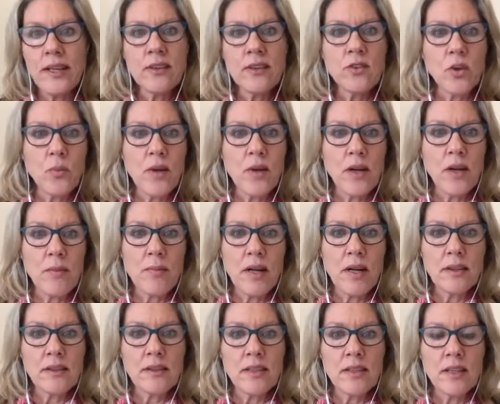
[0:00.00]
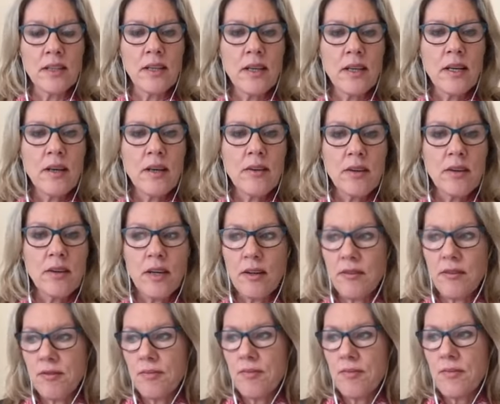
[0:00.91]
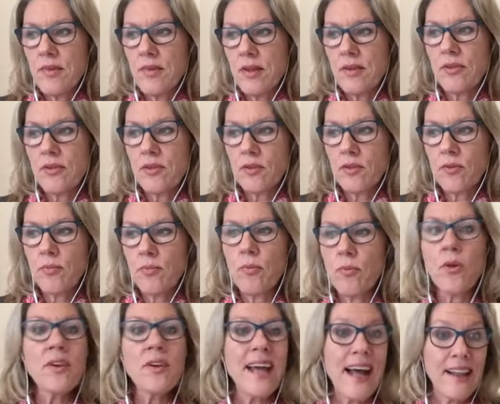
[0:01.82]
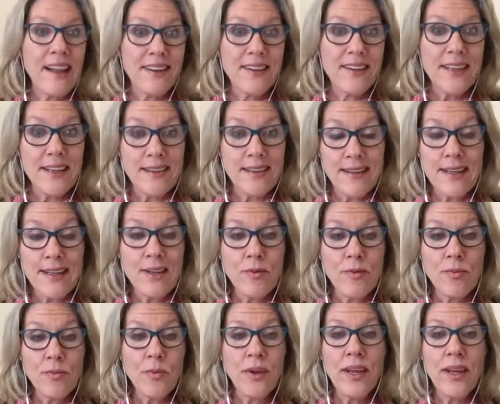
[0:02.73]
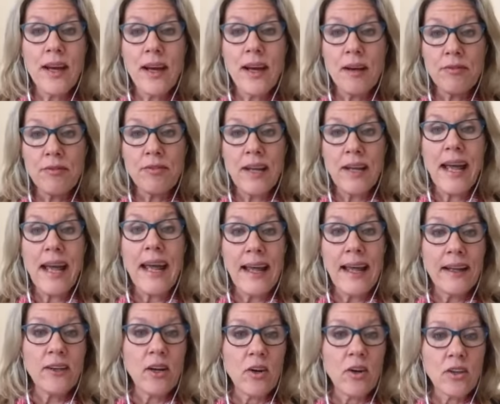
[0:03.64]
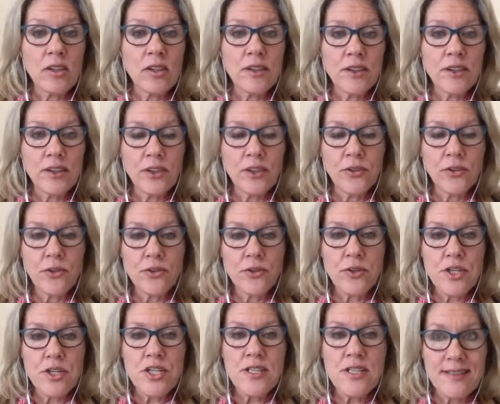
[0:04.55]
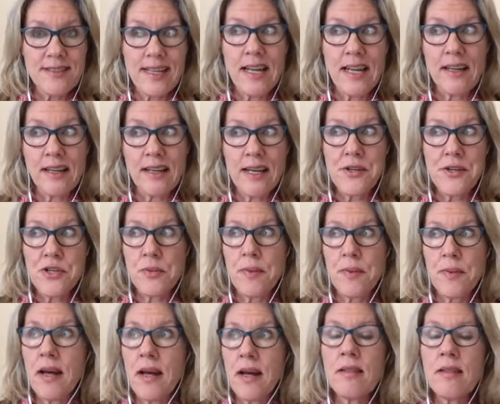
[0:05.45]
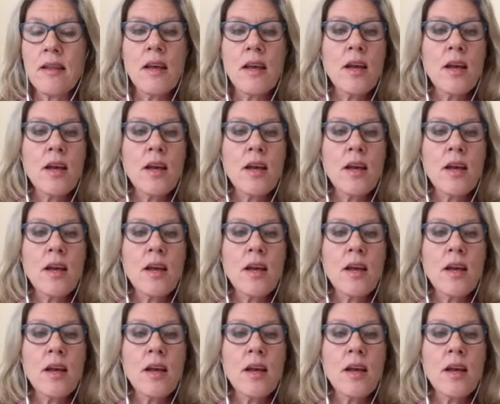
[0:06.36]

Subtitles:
So we are multi-modality team. We have Anne, our clinical nutritionist and naturopath.